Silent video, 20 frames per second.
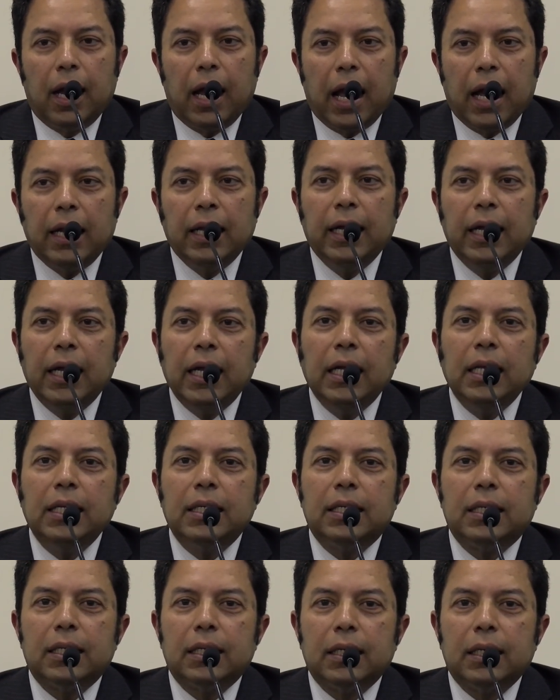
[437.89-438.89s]
and
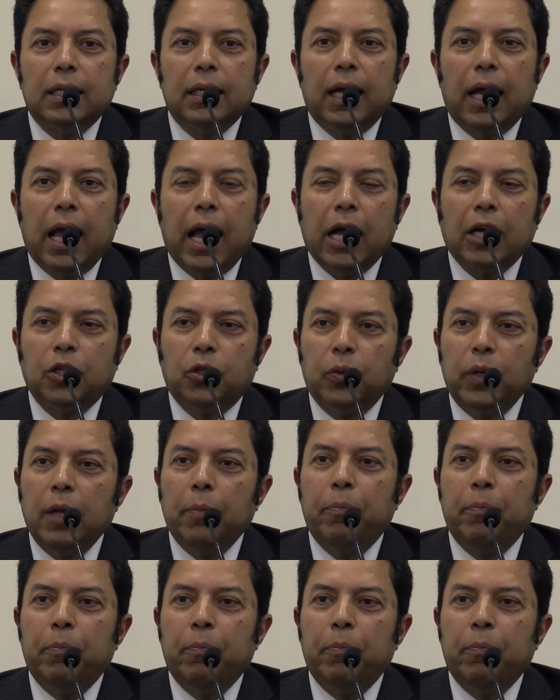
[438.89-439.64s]
he's actually